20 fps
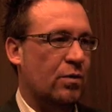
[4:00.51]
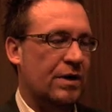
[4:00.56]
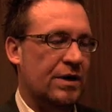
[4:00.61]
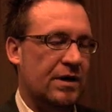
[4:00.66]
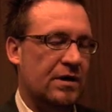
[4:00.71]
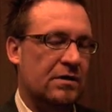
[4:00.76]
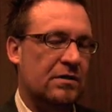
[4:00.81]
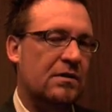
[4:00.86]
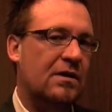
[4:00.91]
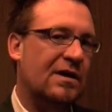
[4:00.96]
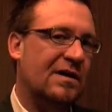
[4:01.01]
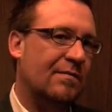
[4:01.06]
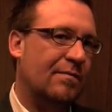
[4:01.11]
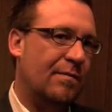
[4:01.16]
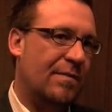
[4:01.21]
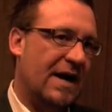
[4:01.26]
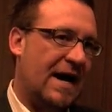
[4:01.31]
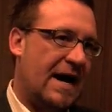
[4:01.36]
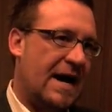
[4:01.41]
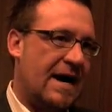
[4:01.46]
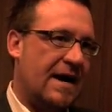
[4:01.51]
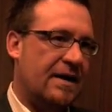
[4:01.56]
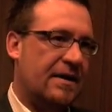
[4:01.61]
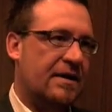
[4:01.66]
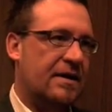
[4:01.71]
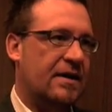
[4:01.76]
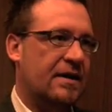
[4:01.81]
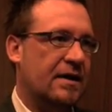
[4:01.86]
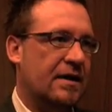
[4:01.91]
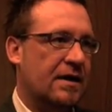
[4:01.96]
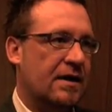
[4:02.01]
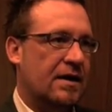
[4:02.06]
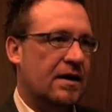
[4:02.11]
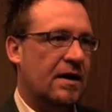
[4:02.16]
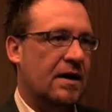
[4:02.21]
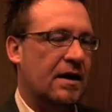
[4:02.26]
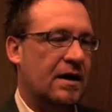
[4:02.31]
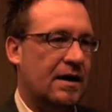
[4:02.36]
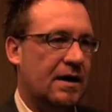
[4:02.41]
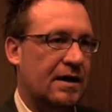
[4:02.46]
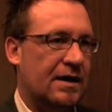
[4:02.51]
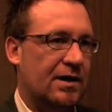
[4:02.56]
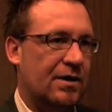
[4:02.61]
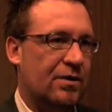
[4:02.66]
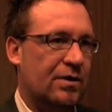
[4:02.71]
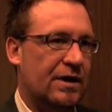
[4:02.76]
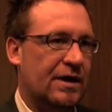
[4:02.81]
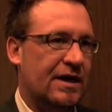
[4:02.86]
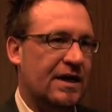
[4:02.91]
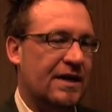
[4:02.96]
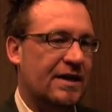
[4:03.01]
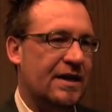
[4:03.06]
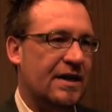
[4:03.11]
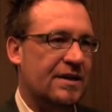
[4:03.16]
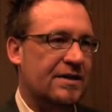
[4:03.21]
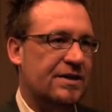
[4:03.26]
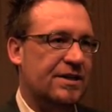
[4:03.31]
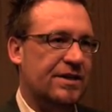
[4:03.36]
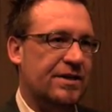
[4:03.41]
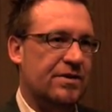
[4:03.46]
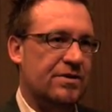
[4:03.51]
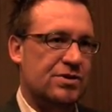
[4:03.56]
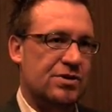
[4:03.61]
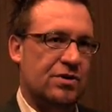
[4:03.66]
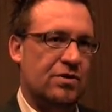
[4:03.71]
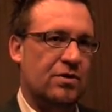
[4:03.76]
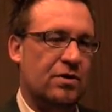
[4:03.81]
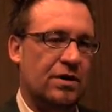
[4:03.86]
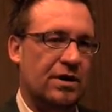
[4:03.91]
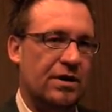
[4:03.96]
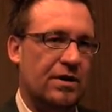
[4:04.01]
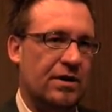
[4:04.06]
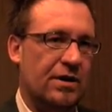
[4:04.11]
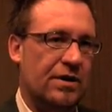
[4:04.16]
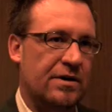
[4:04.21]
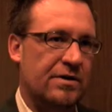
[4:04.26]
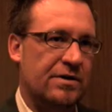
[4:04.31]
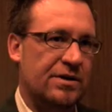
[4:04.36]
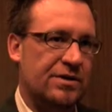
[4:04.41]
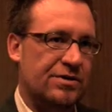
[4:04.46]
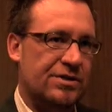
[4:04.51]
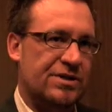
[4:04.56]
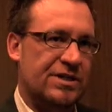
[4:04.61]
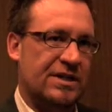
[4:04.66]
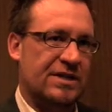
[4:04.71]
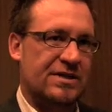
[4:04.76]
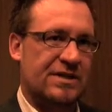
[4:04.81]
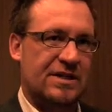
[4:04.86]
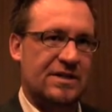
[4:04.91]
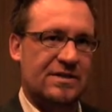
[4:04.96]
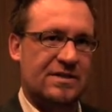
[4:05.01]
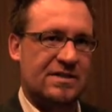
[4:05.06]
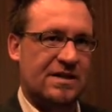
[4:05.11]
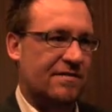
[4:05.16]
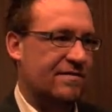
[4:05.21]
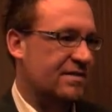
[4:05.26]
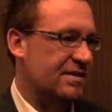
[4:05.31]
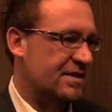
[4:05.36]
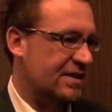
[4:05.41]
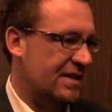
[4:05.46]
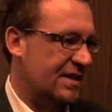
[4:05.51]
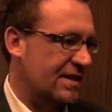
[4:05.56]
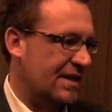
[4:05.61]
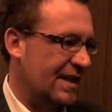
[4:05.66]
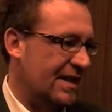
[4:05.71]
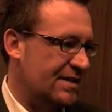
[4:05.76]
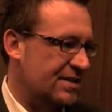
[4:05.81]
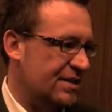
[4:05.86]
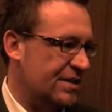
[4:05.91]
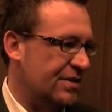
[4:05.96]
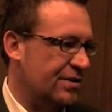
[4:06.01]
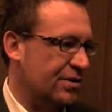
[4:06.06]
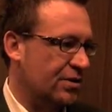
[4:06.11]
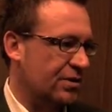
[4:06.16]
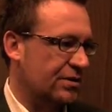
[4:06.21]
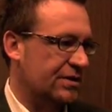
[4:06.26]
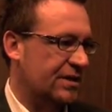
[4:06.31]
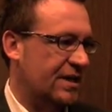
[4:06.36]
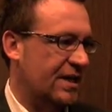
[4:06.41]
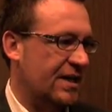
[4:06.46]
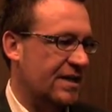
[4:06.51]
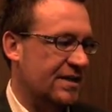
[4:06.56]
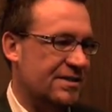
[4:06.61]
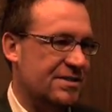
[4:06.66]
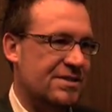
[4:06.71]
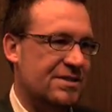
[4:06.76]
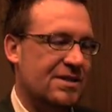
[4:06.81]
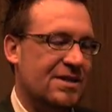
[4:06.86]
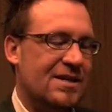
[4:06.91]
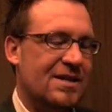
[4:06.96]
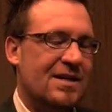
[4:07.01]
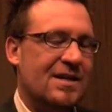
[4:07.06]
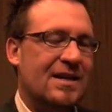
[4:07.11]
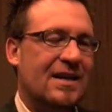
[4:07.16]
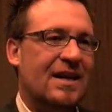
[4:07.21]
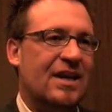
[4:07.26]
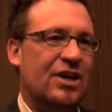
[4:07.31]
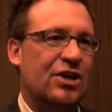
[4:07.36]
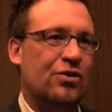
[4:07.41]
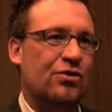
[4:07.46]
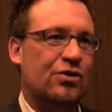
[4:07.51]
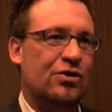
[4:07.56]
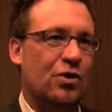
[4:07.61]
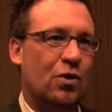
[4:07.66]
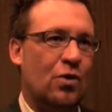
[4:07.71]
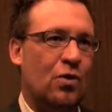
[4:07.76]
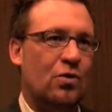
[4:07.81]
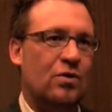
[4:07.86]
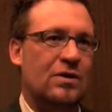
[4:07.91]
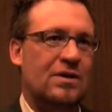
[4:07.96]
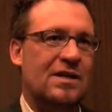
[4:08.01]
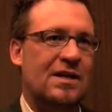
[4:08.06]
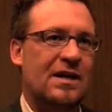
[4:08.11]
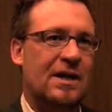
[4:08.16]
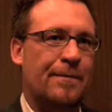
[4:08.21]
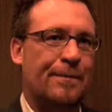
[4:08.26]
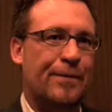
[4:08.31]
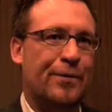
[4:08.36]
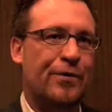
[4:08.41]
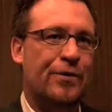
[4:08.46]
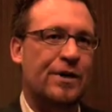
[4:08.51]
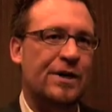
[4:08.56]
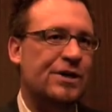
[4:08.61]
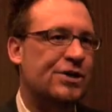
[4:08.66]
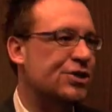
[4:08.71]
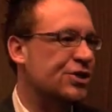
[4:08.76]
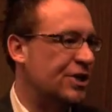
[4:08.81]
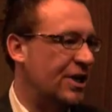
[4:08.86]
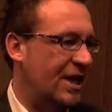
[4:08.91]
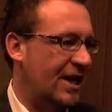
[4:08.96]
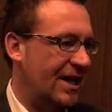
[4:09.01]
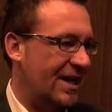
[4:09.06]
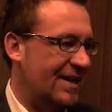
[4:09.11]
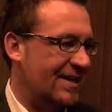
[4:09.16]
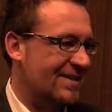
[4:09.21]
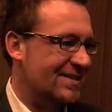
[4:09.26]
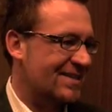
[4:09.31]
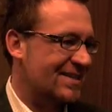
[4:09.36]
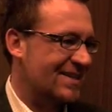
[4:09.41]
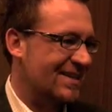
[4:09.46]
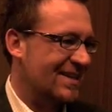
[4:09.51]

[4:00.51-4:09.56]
when you look back, 19 years ago, you're 16, 17, 18-year-old kids, you don't appreciate